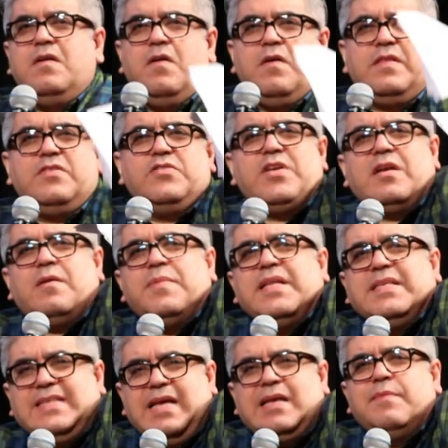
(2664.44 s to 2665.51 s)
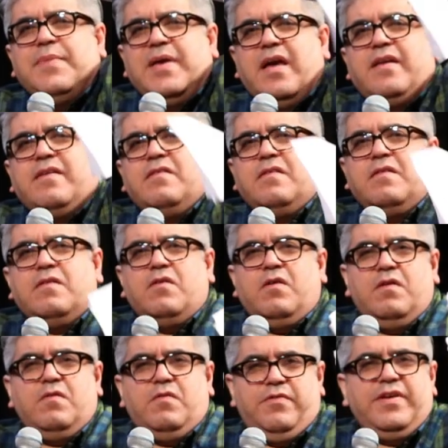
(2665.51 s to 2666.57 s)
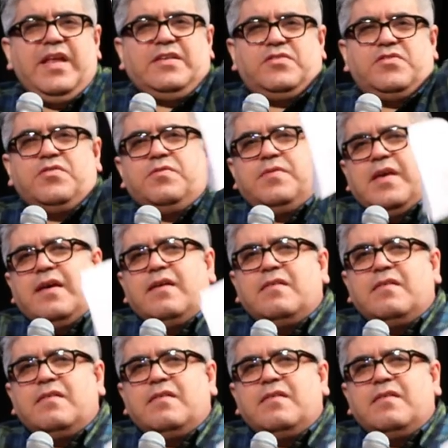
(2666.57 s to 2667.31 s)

Okay, the gentleman exactly behind her, or next to you, yeah,